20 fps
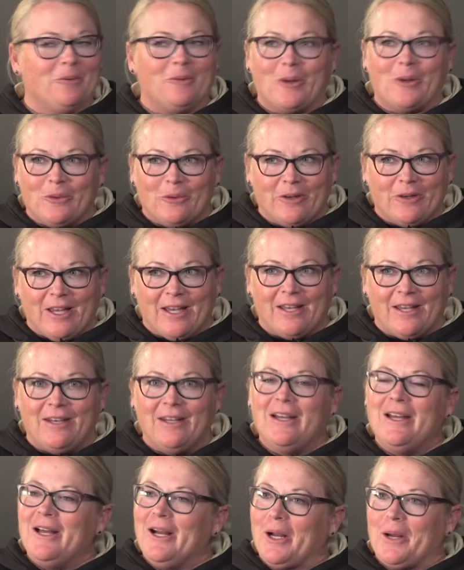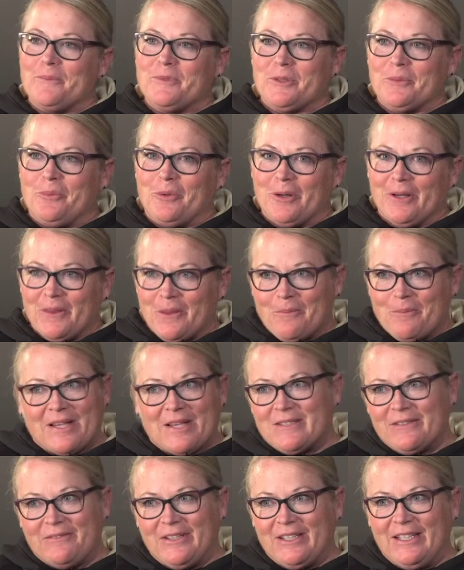local kid. Come support the
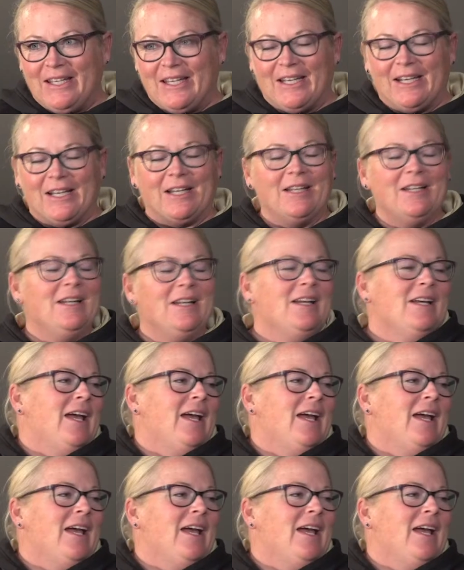best of Indiana.